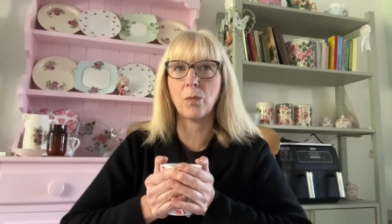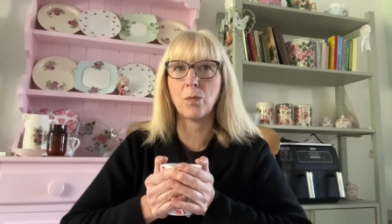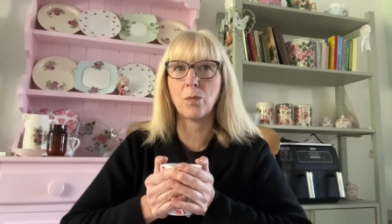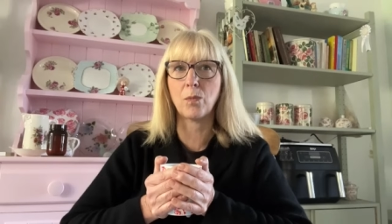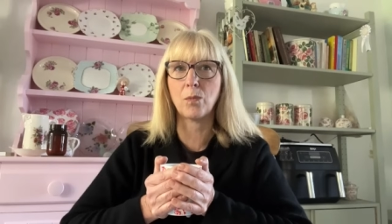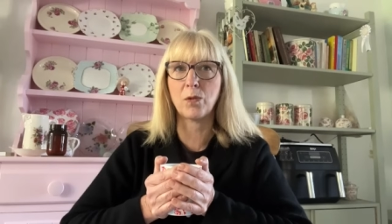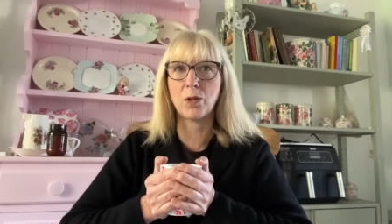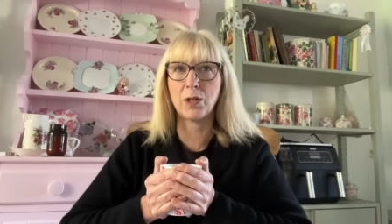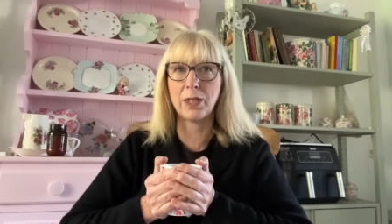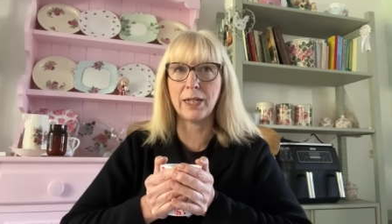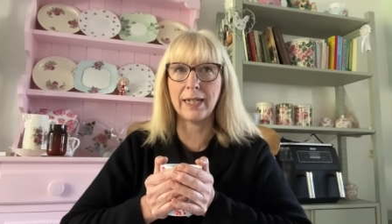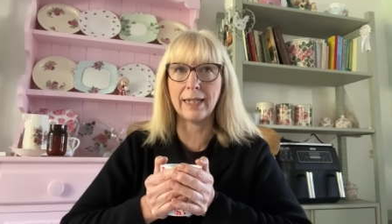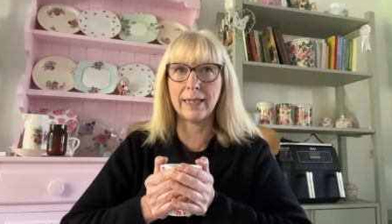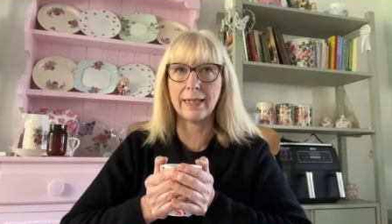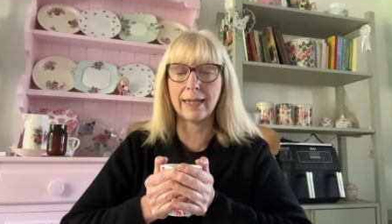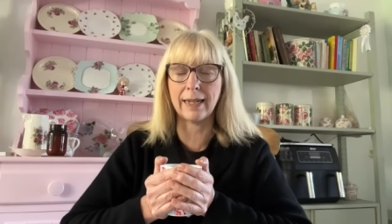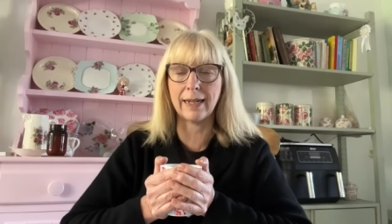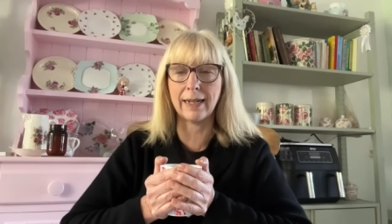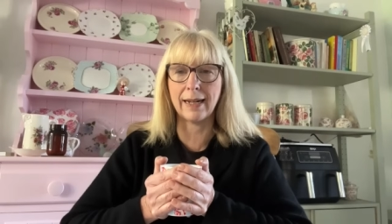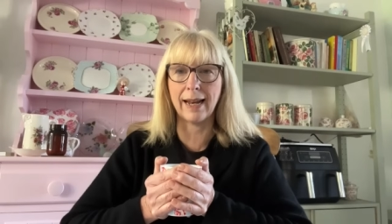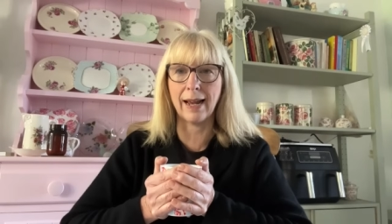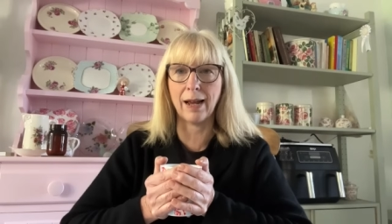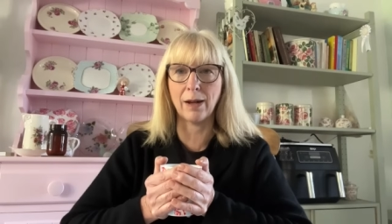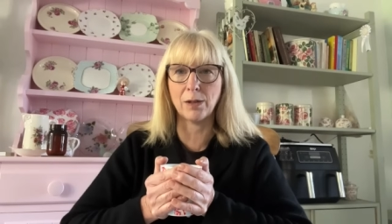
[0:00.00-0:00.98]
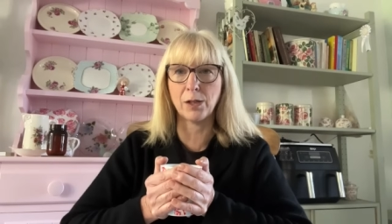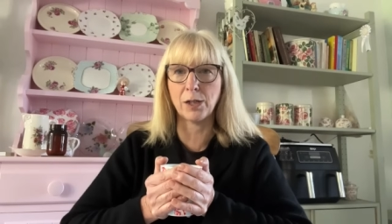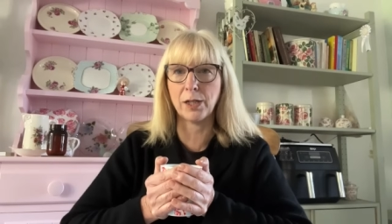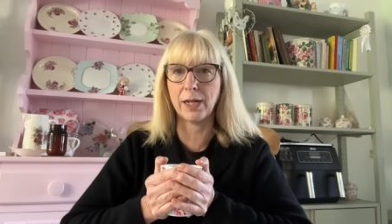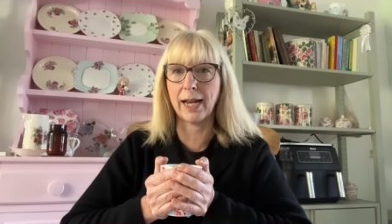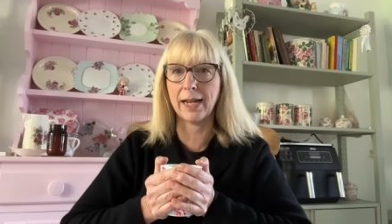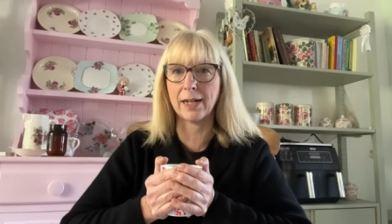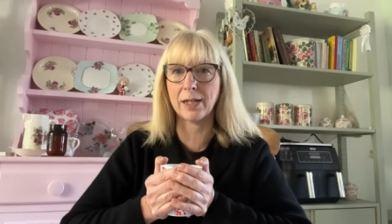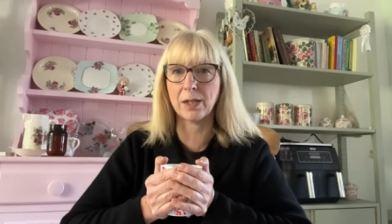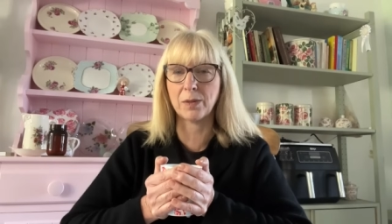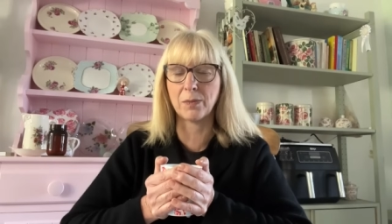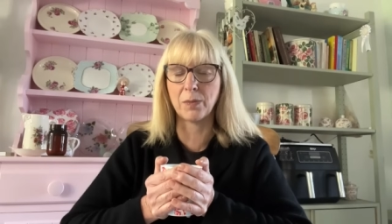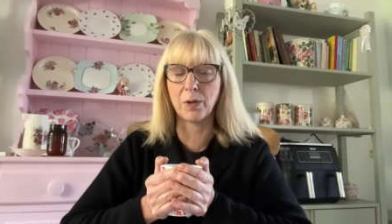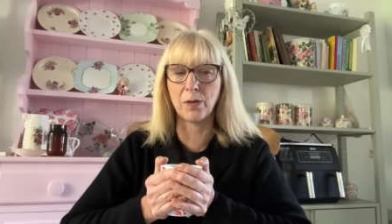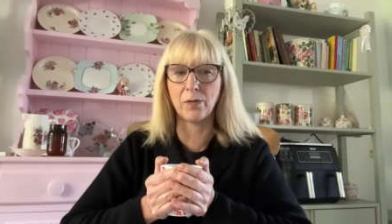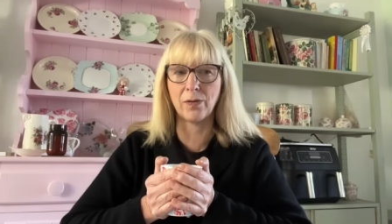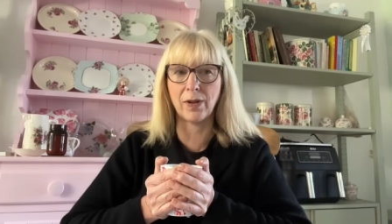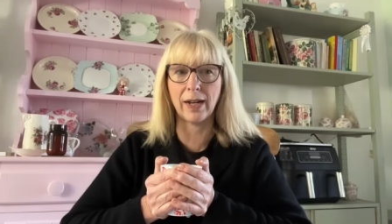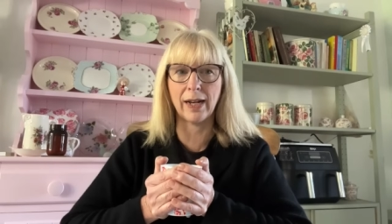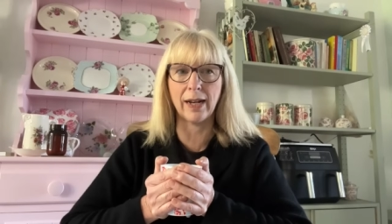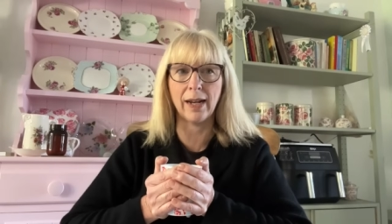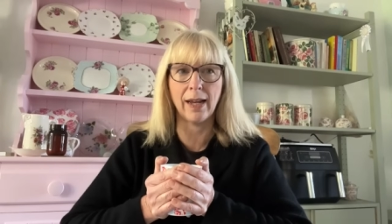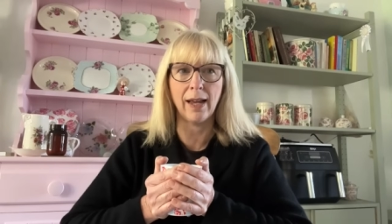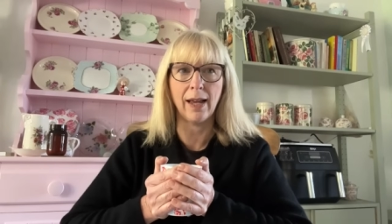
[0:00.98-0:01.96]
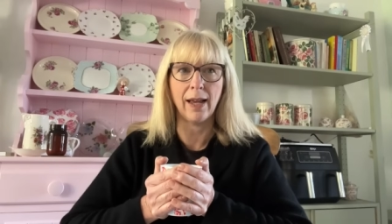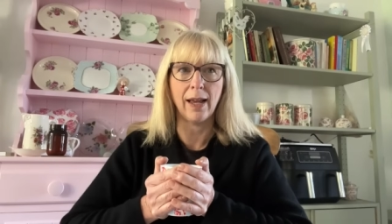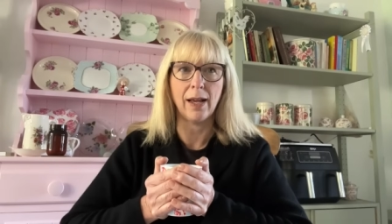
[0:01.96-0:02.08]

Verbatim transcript: she is in now. She had to move in.